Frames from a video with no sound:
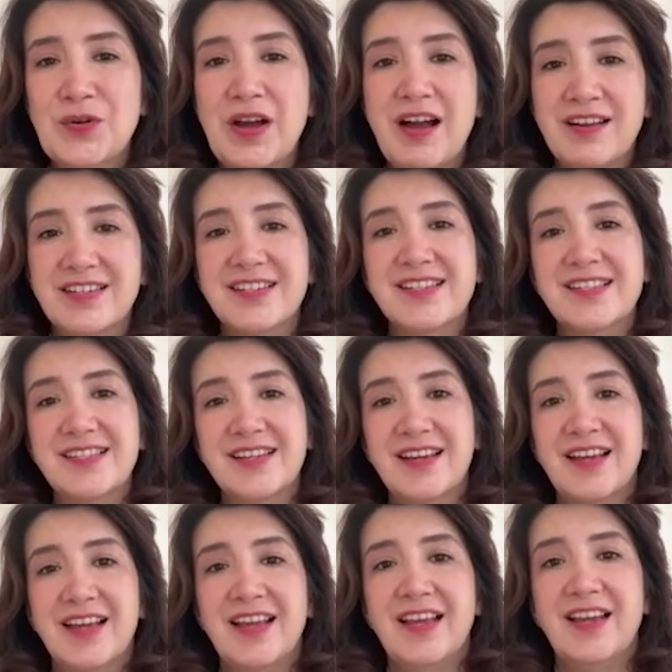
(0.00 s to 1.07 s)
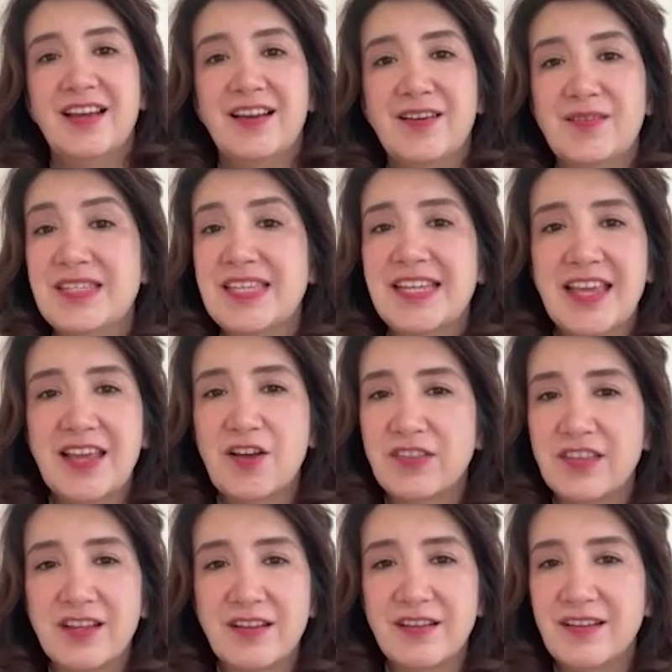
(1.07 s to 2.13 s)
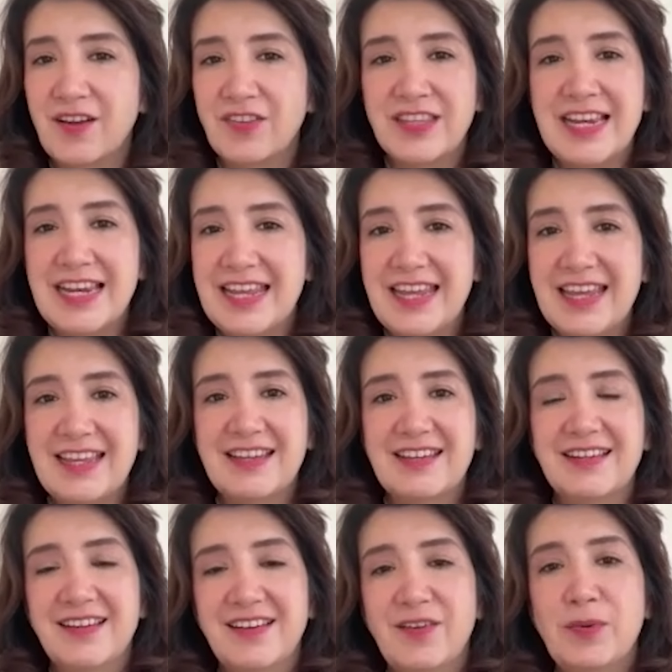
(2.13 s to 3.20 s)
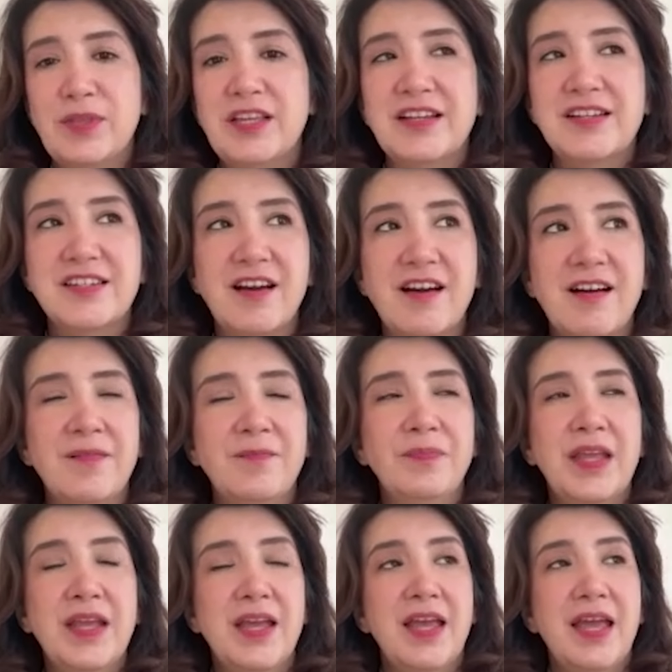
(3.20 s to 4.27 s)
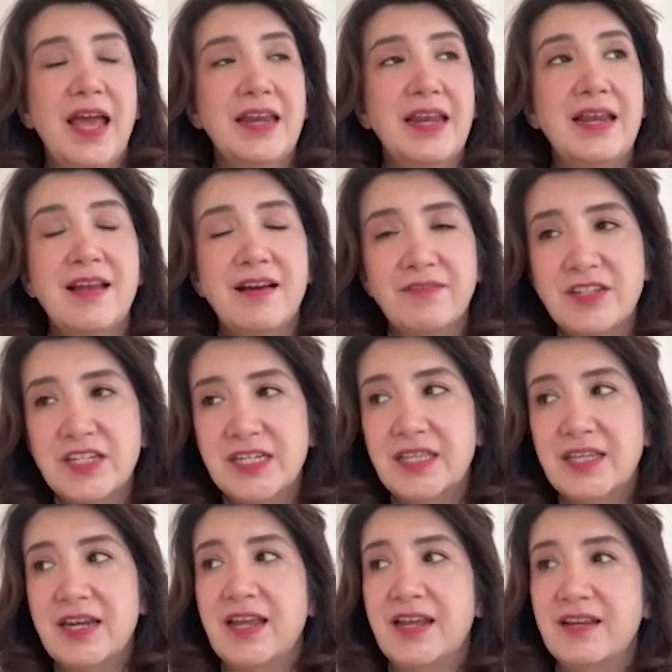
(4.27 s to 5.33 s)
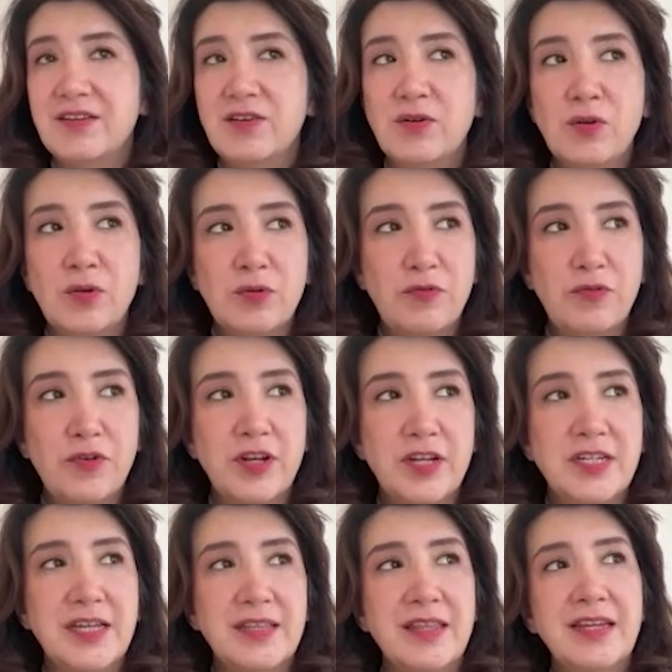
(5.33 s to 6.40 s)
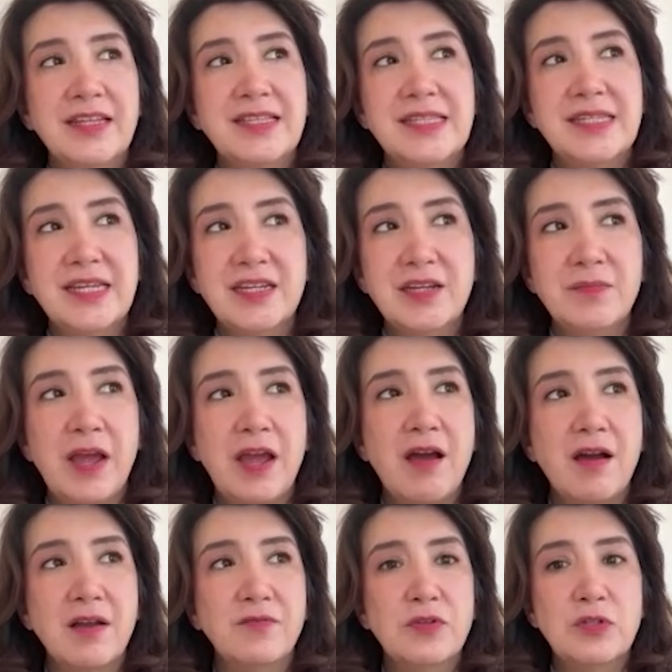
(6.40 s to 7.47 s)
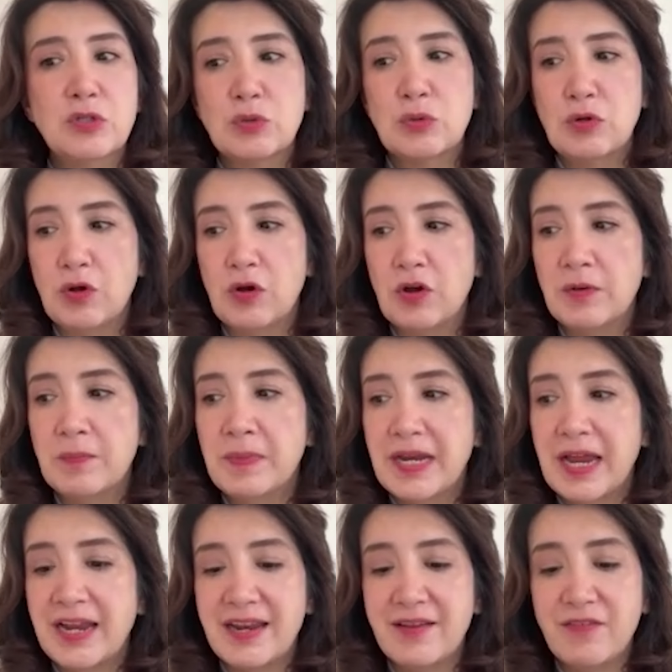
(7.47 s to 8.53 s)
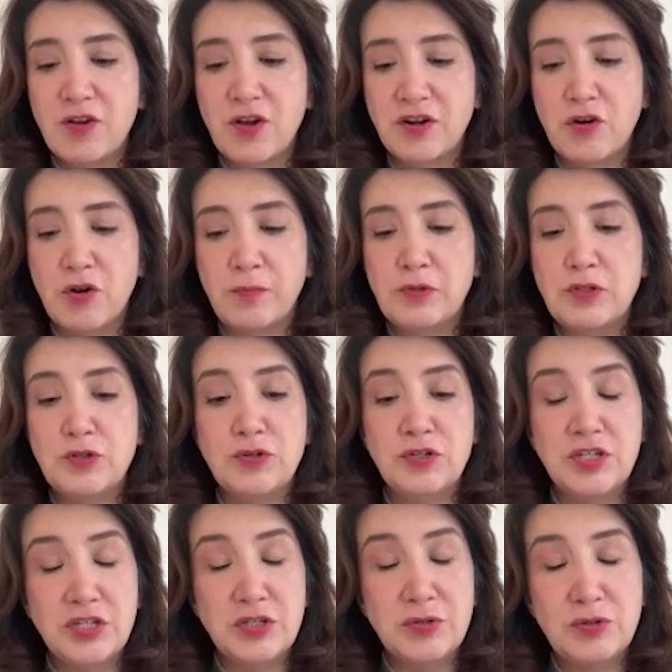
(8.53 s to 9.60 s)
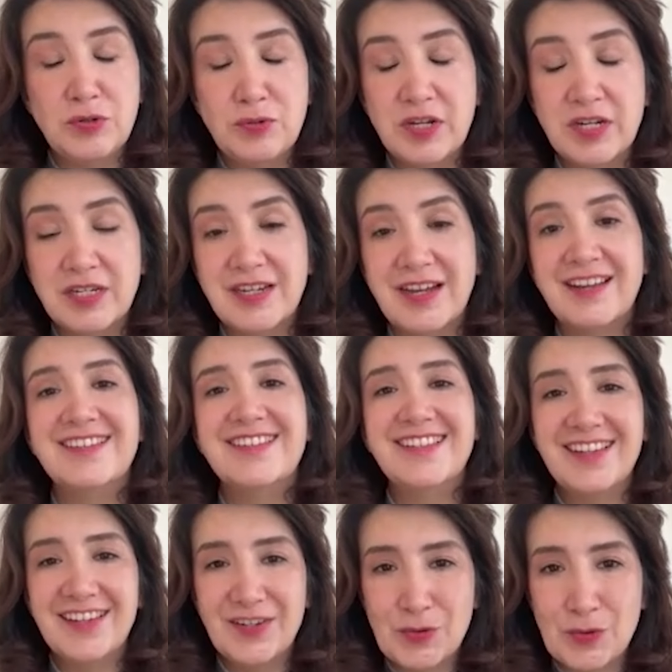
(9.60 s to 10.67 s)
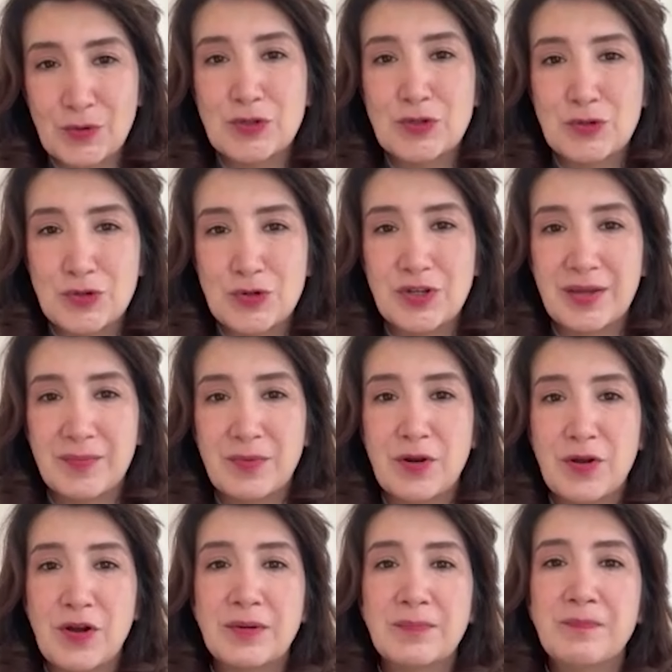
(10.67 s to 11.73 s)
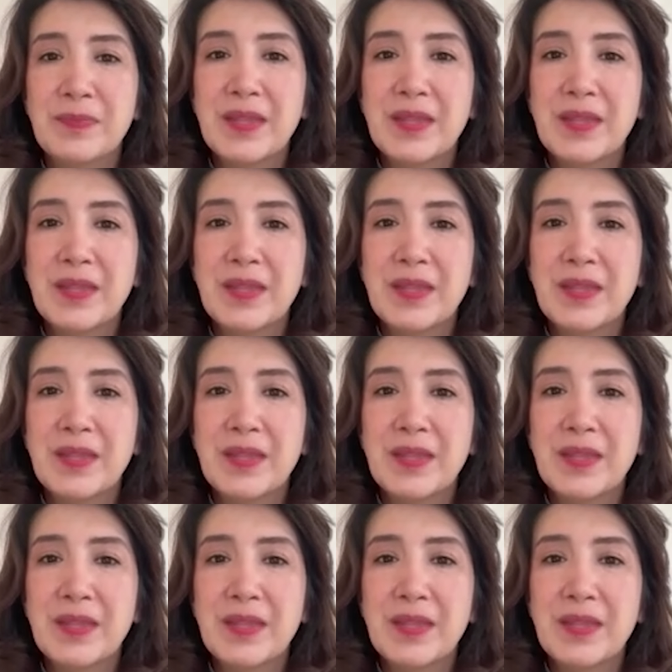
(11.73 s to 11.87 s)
artist singing on the lake with a guitar, and I loved it. Then I looked for it, and then it stayed in my heart for so long. But I never got an opportunity to do it until Coke Studio came along.